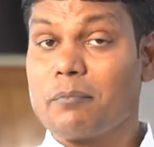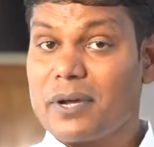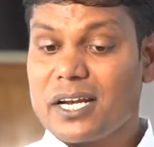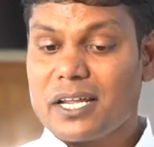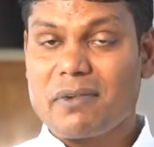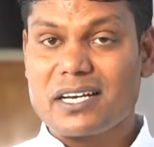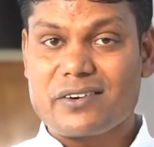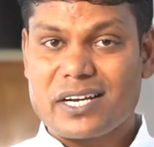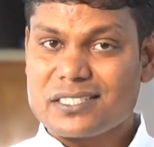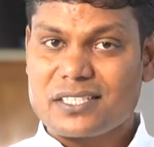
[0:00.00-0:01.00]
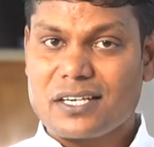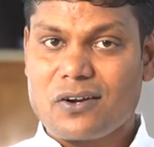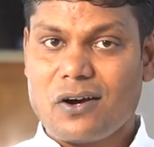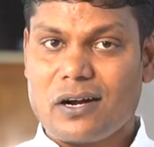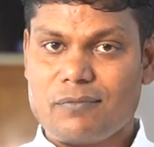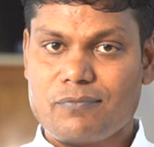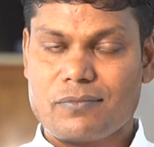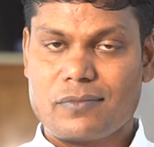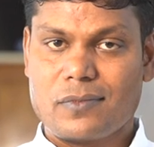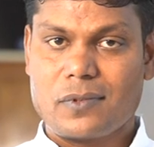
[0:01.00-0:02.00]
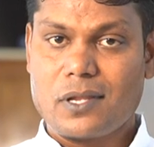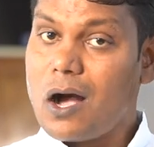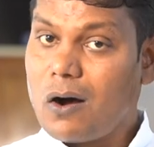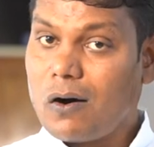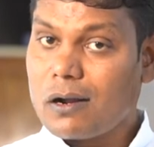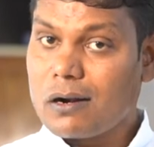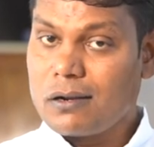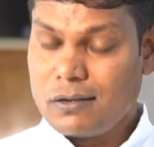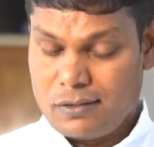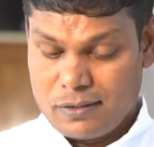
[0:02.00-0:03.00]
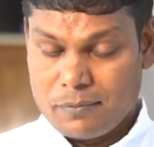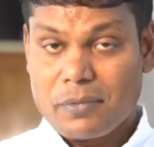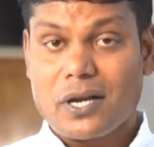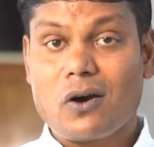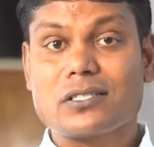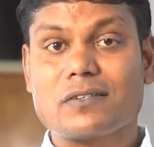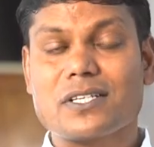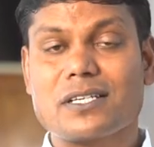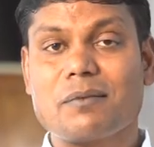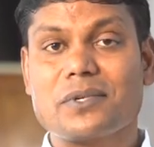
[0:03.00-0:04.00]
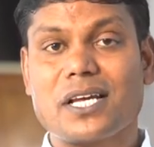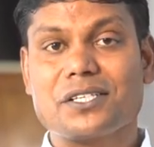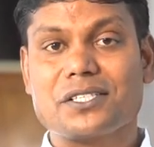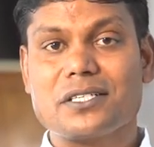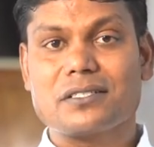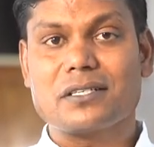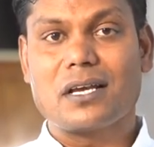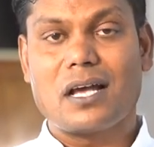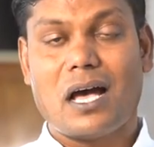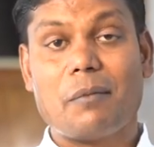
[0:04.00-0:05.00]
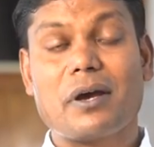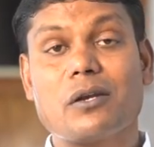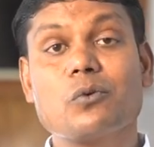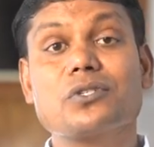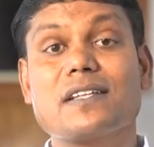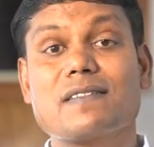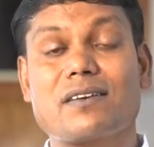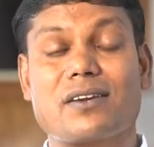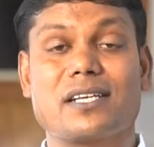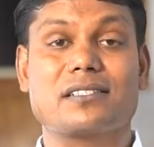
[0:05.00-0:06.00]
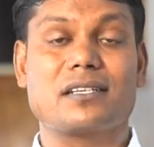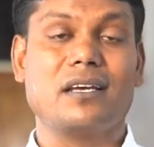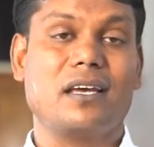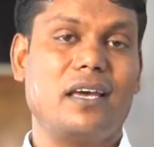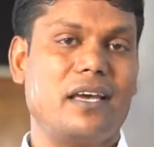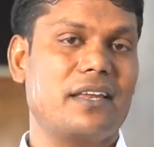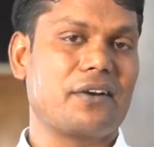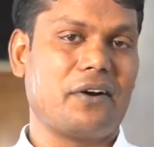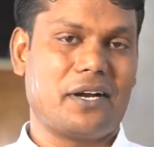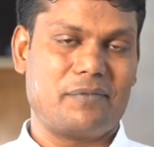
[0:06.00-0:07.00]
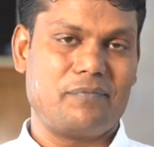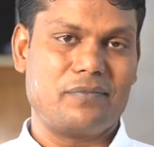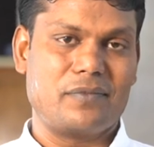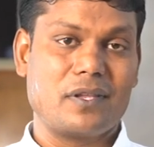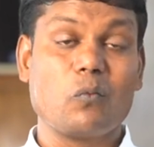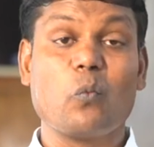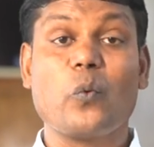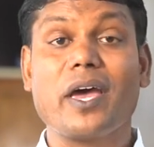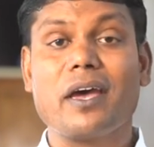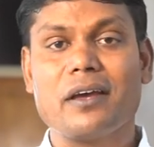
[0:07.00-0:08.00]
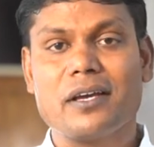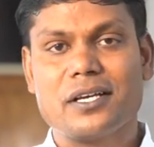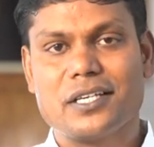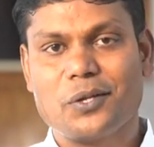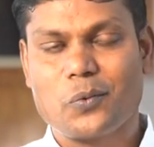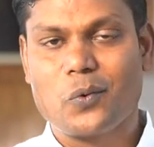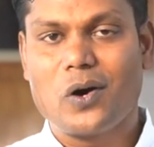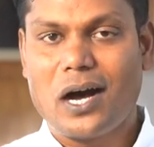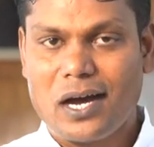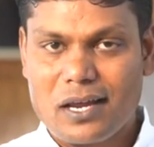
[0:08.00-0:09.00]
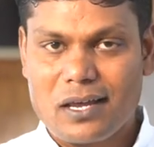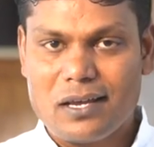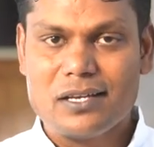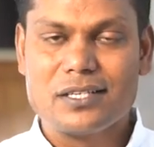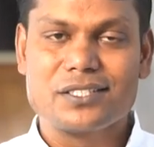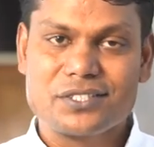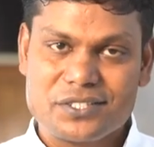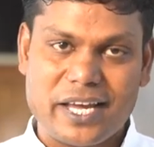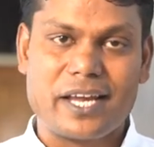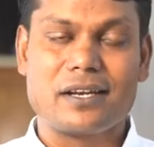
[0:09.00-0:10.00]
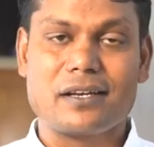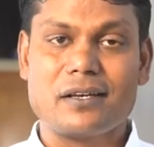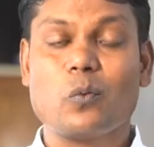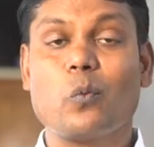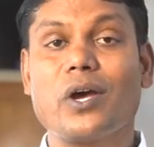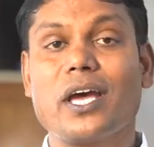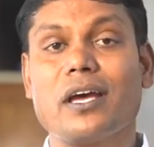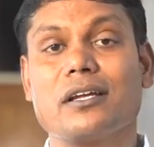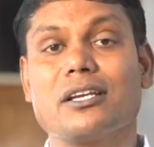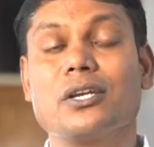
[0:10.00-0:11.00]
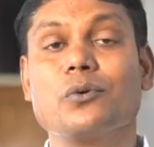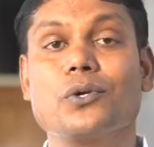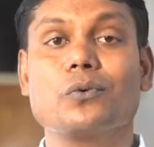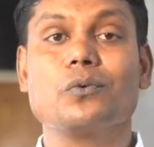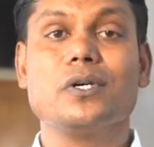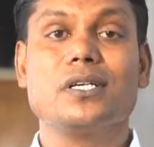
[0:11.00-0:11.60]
building my trust in God, or because of the temptations, am I losing the trust in God? Where do I stand? Where do you